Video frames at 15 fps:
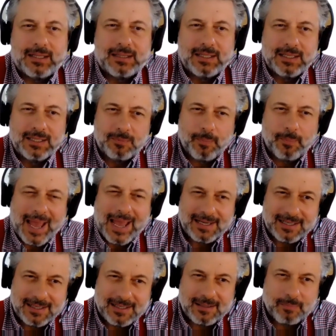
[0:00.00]
Did
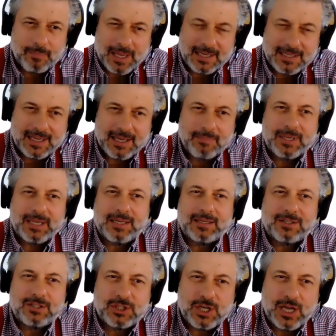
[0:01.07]

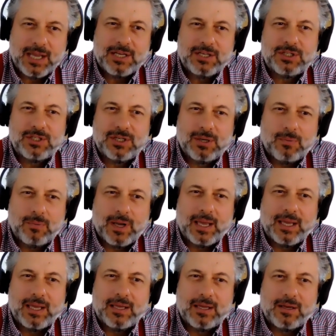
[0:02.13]
pandemic change the
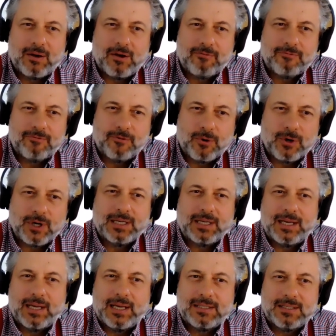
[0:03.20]
way of
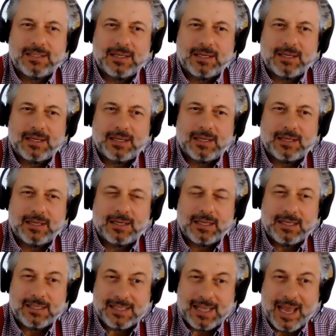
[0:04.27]
organizing
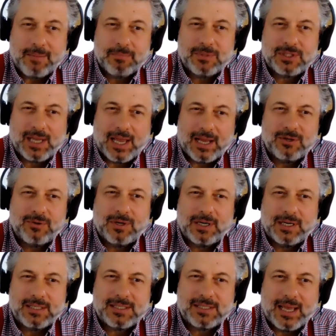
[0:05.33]
exams,
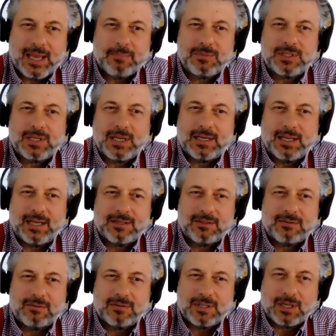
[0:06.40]
annual exams, and
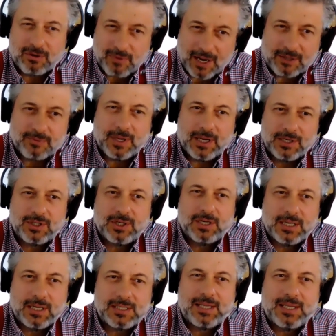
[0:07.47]
then the
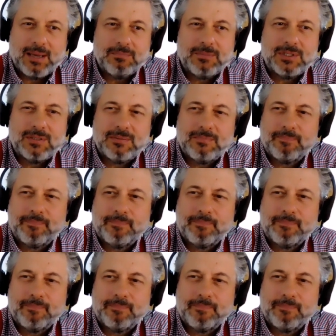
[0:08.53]
graduation exams?